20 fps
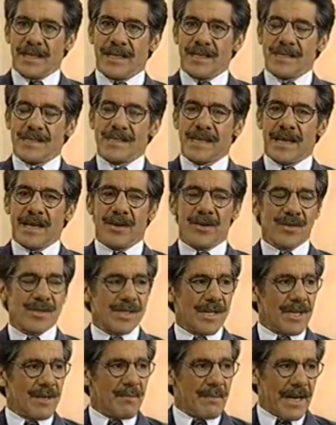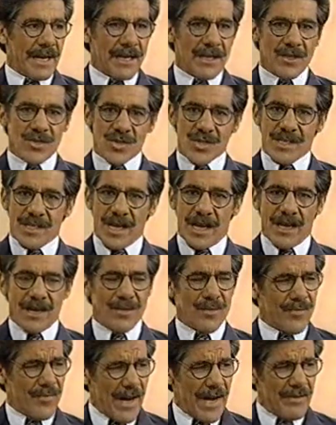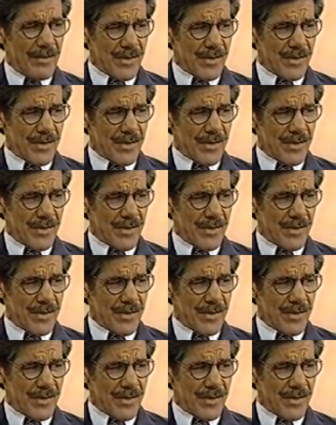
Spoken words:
is that her son, Michael, just 5